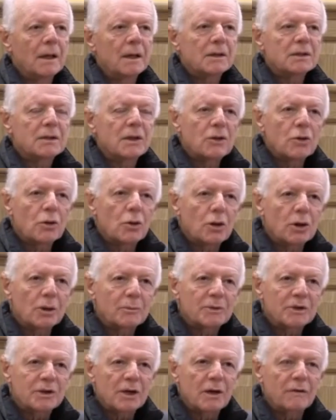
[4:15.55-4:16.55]
So your
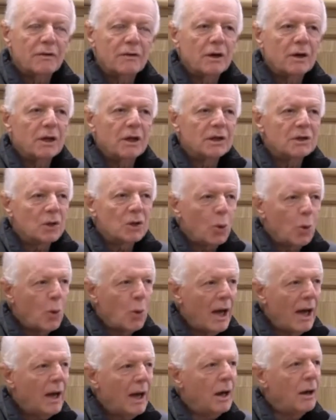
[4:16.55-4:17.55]
observer is
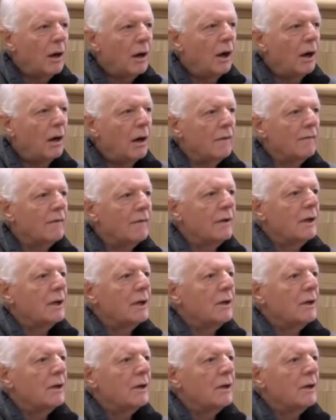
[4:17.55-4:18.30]
aware of